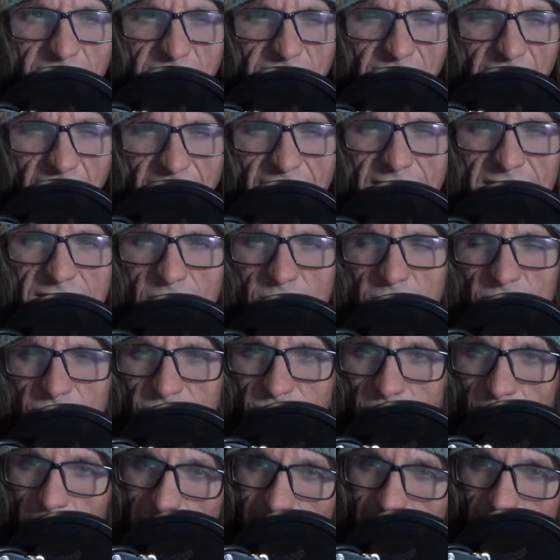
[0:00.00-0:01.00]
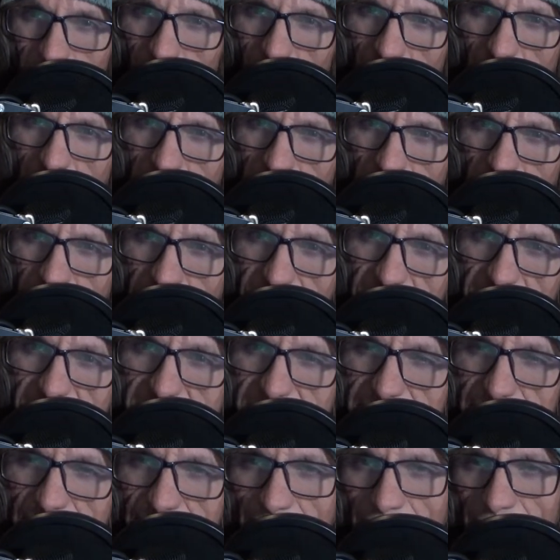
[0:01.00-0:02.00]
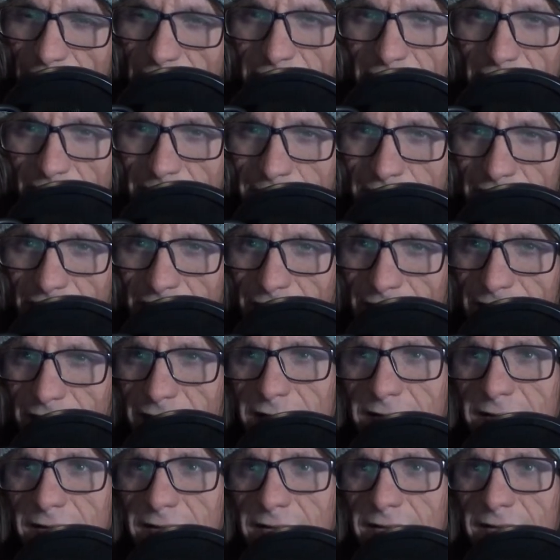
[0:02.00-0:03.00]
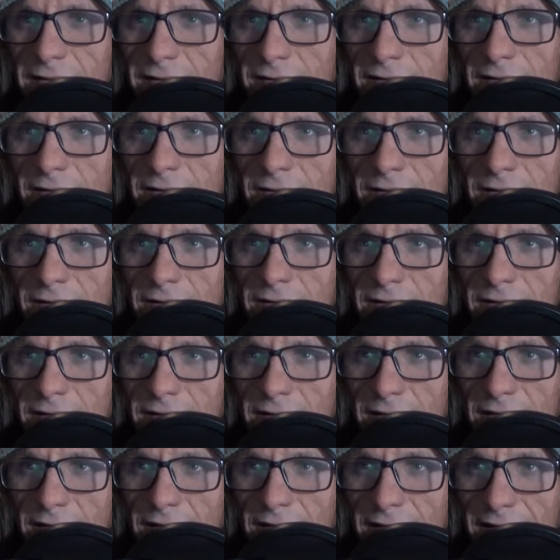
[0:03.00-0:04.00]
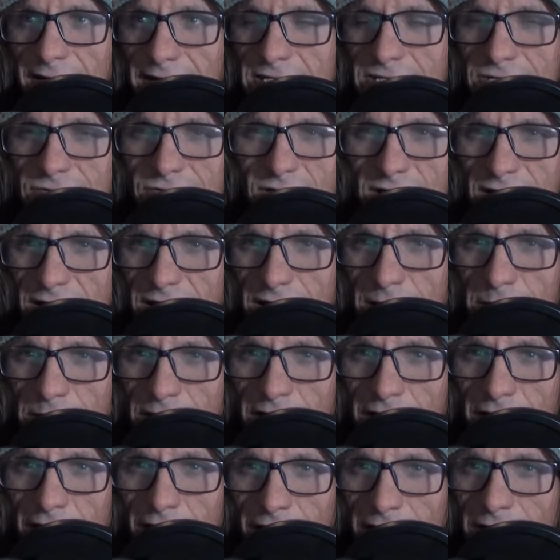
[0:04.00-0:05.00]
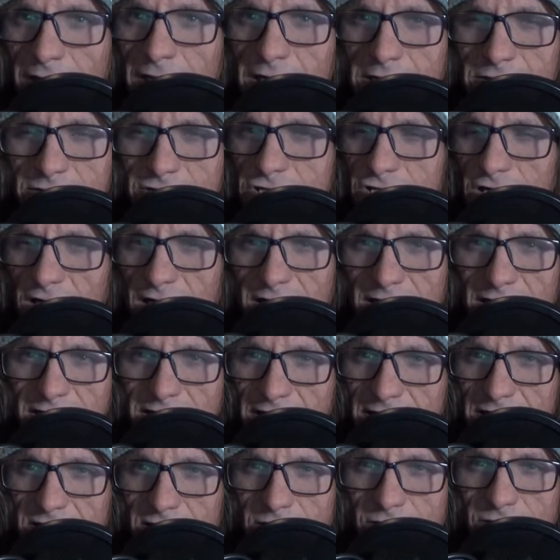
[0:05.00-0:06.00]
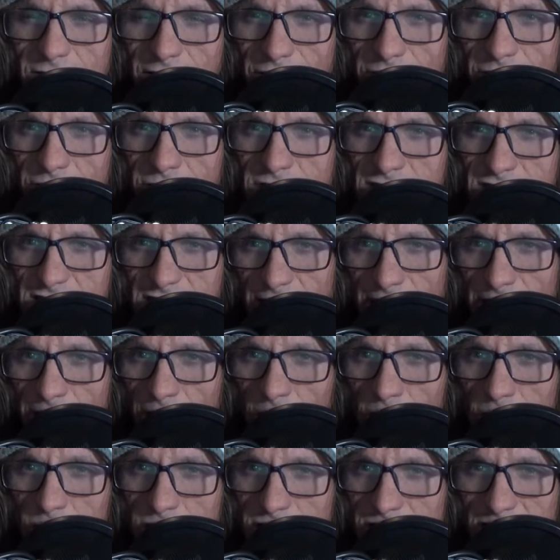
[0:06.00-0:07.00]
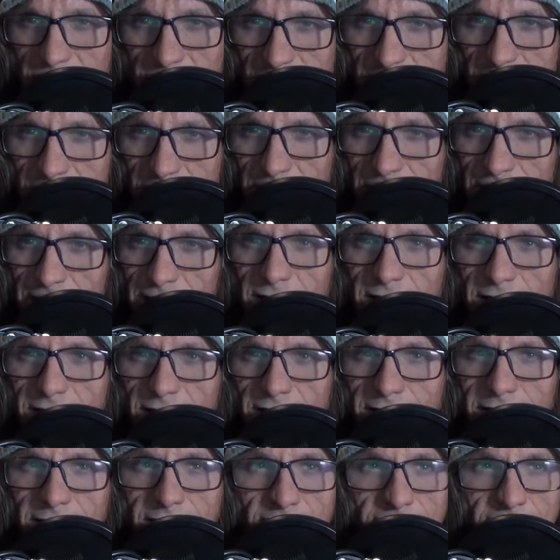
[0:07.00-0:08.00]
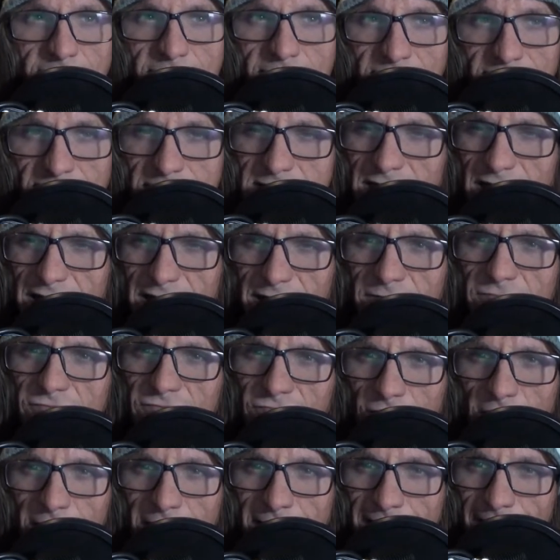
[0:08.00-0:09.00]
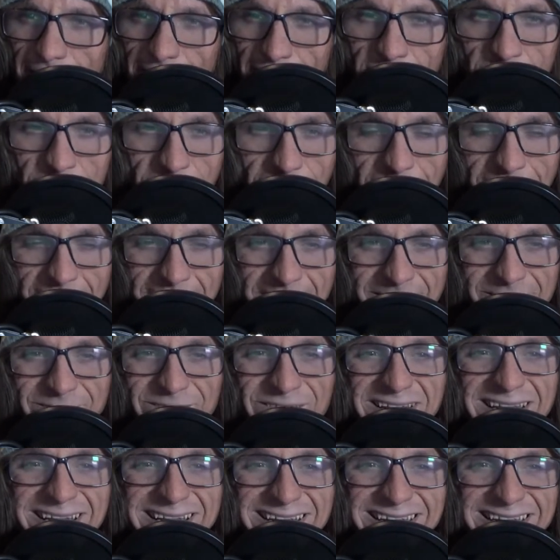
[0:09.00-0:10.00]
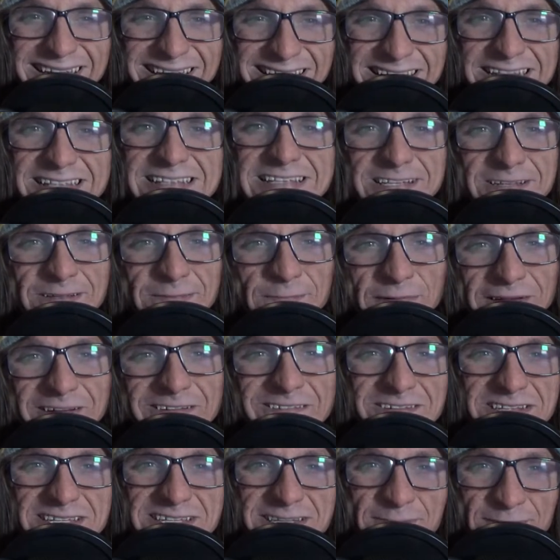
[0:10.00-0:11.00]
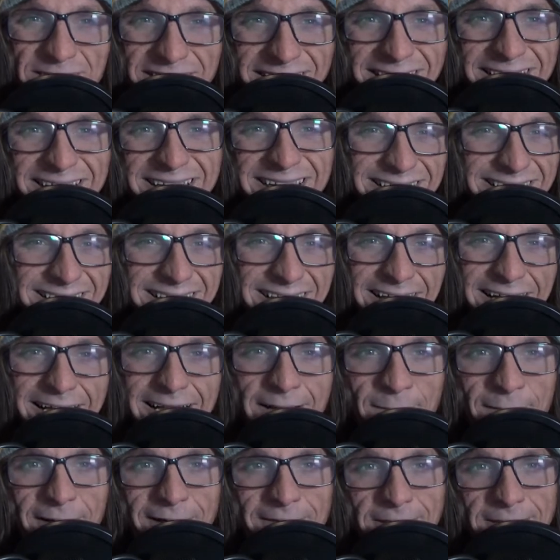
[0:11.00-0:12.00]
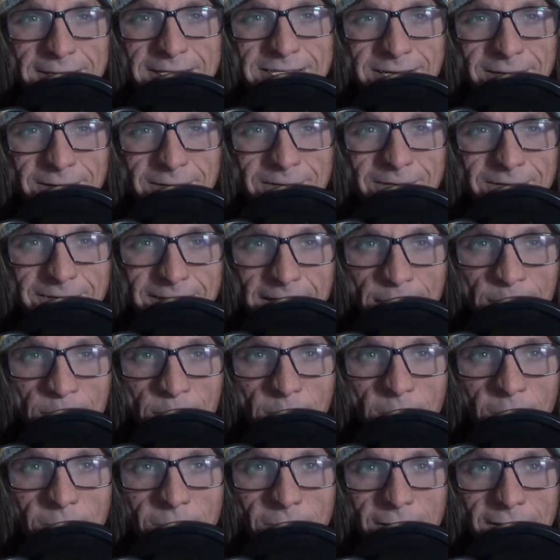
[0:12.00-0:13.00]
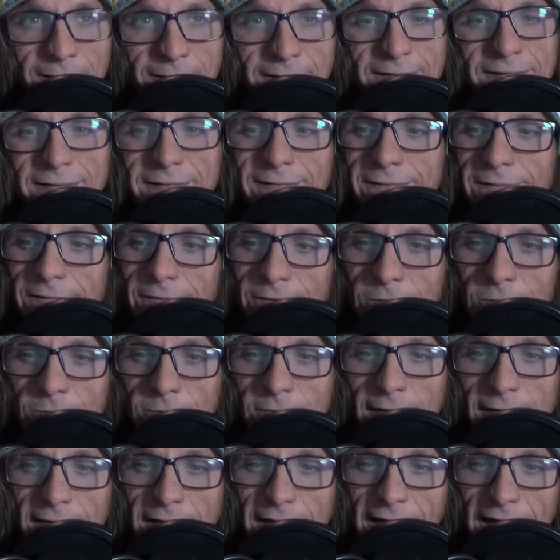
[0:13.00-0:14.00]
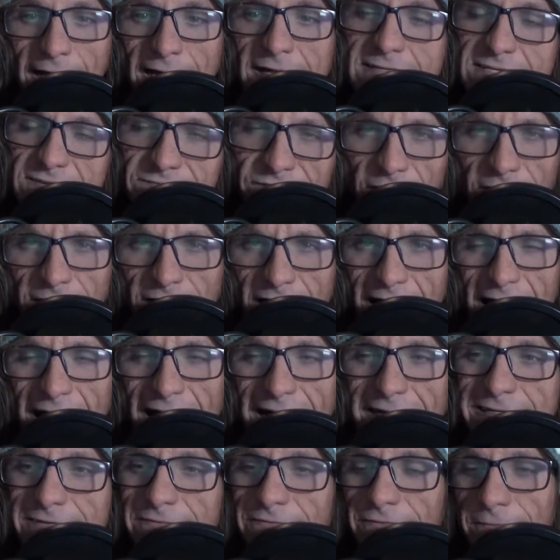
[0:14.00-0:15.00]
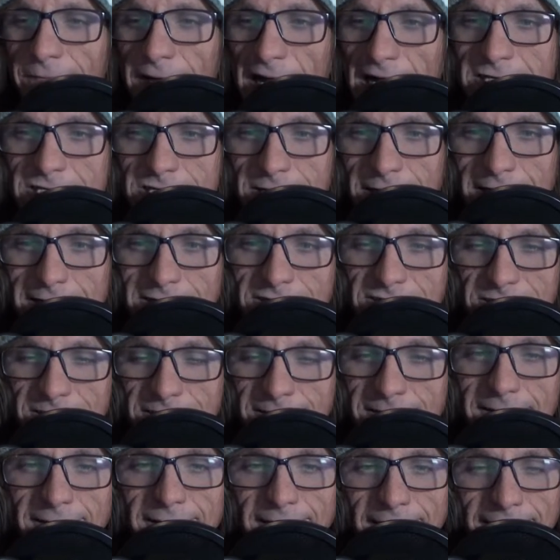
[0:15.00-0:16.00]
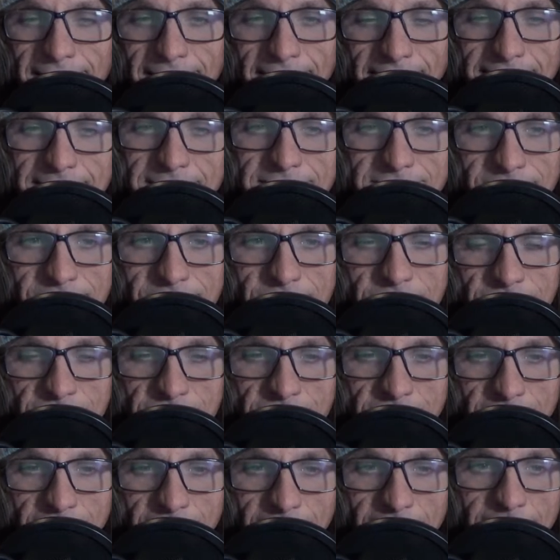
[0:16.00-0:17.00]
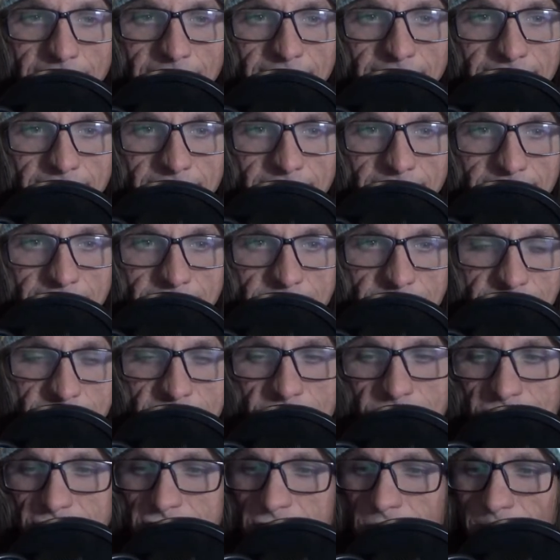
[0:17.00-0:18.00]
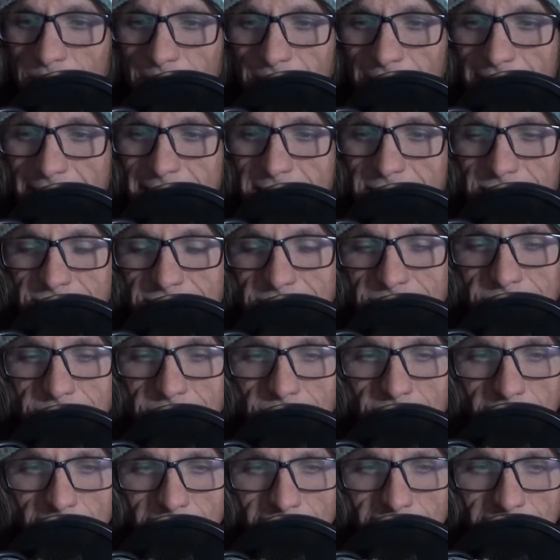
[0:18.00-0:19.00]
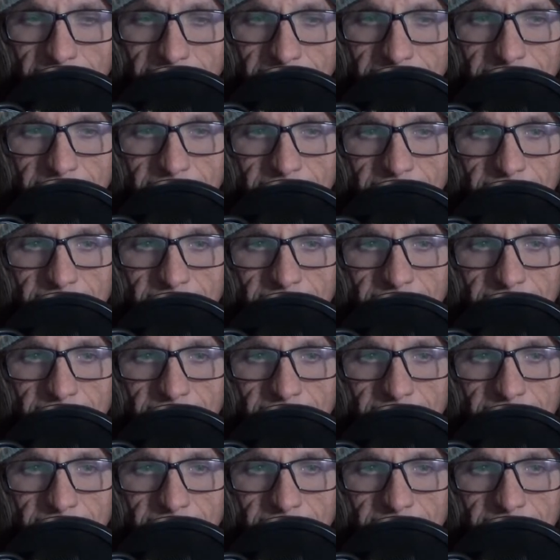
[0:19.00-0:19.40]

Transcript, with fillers: kind of while revisiting it, I mean, it's really about a child that's going through psychosis and it's kind of frightening, but um, it's supposed to be about this girl named Mona who uh, has a very active imagination, and so she she's super into uh,